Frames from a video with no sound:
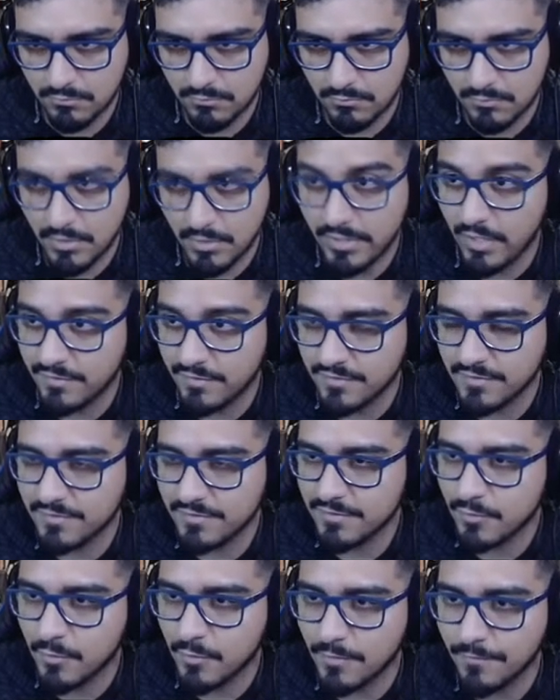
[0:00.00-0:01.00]
does.
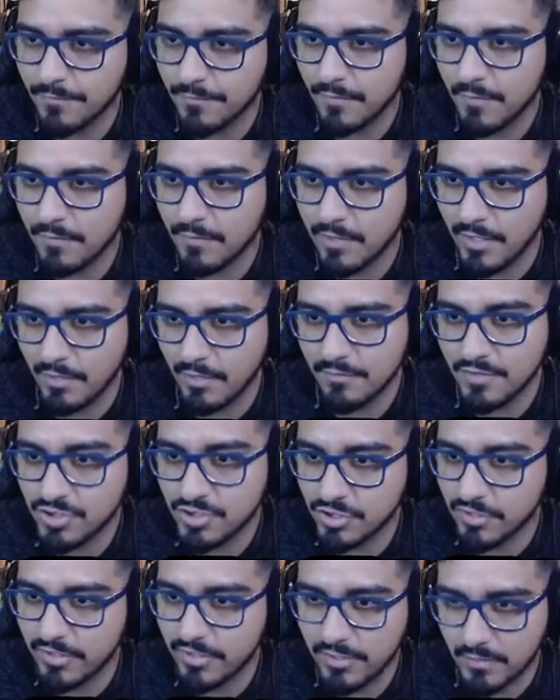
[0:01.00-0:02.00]
Cool. Okay, this
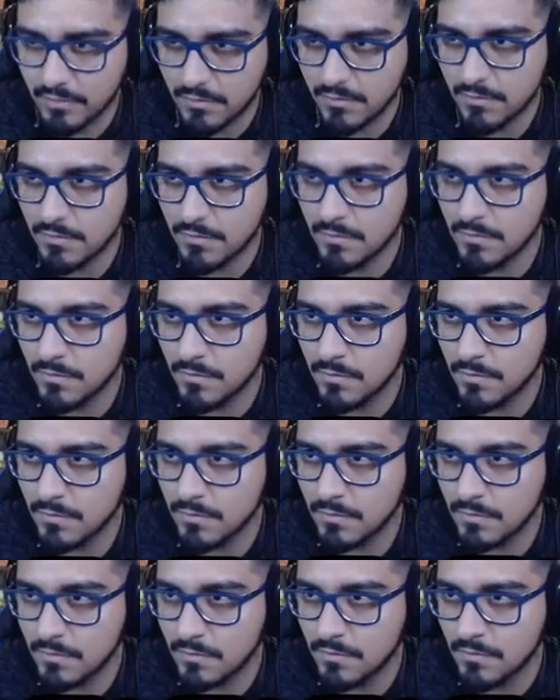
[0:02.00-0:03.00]
shouldn't kill.
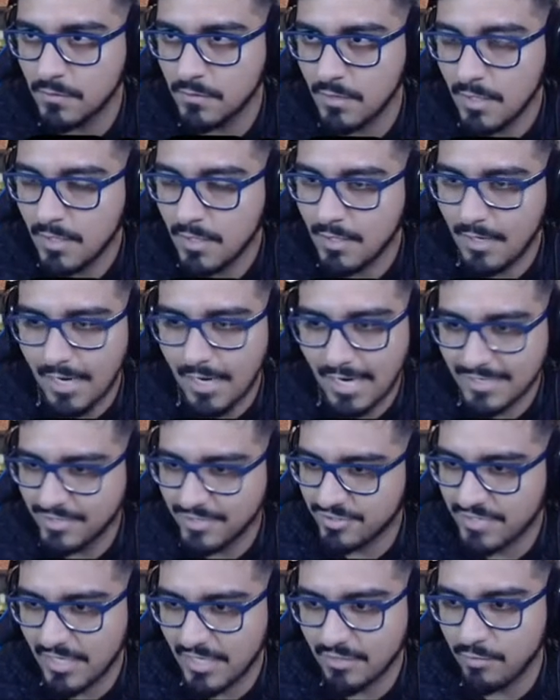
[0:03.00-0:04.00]
I
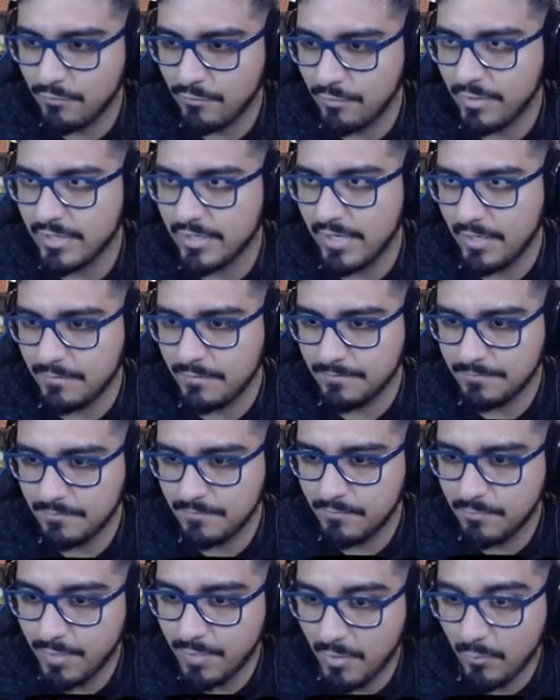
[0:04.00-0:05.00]
just can't go for it again.
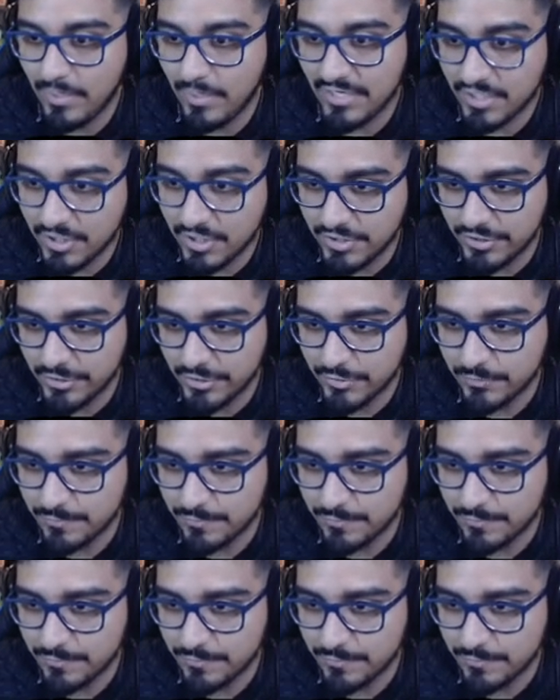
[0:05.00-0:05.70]
But what I could do